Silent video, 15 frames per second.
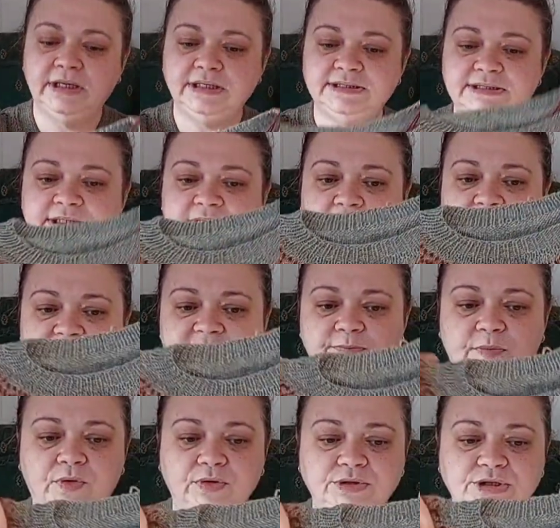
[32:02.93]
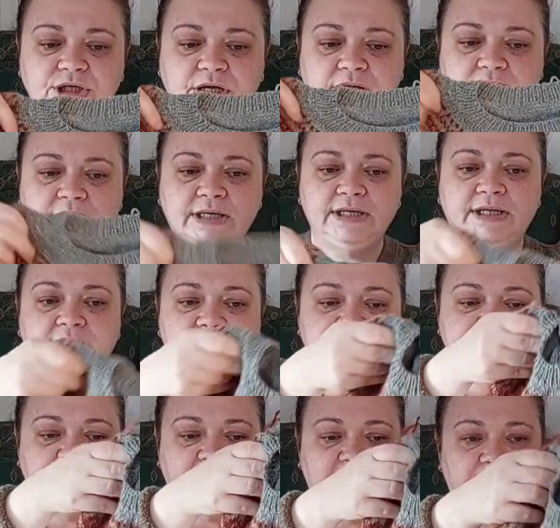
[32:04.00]
It's a nice project. It
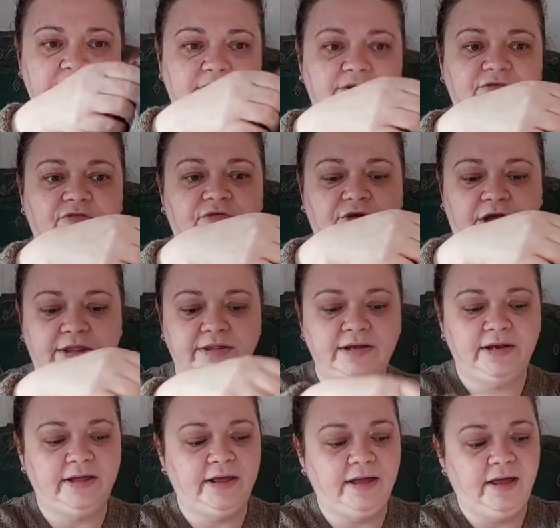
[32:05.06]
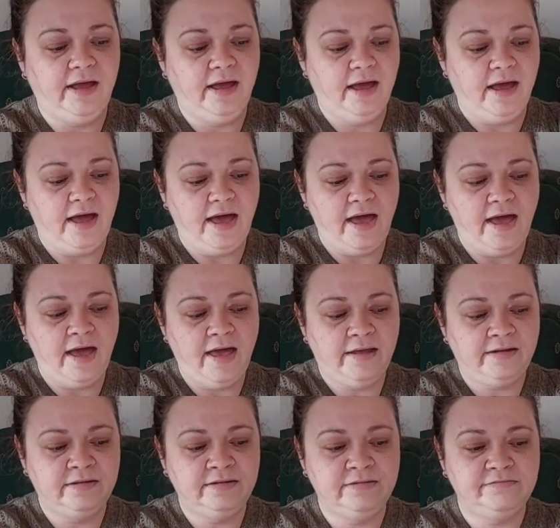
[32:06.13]
is beginner friendly,
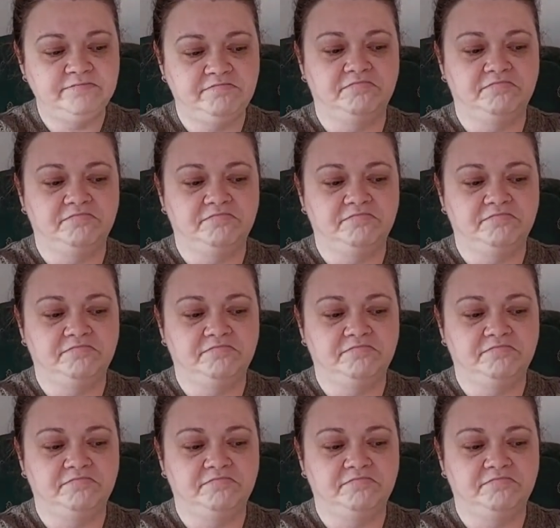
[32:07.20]
and